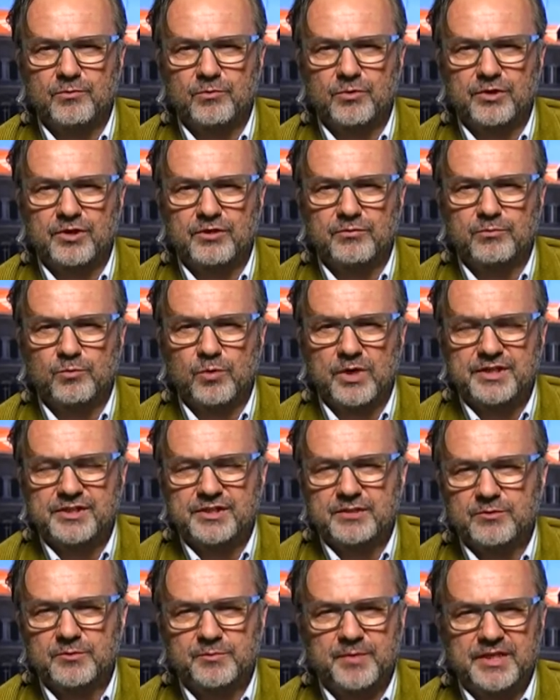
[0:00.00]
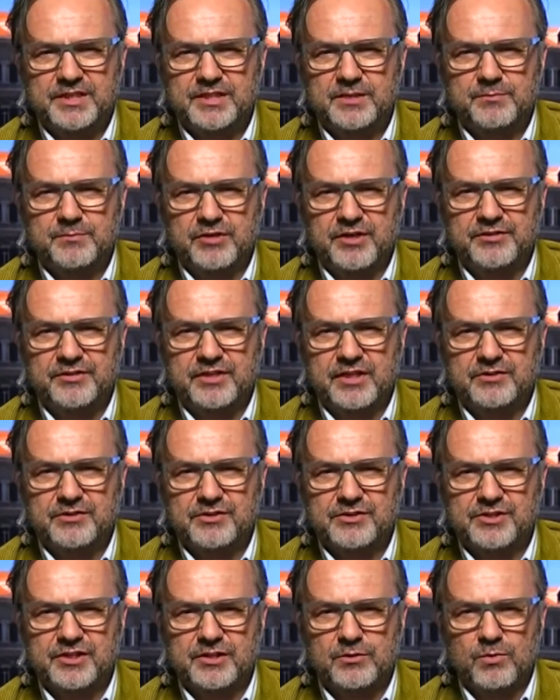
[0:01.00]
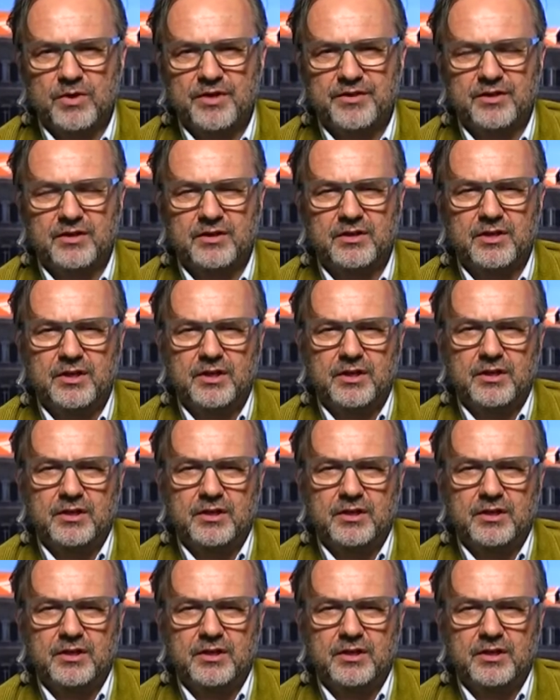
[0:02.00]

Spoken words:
We're waiting with bated breath now to see whether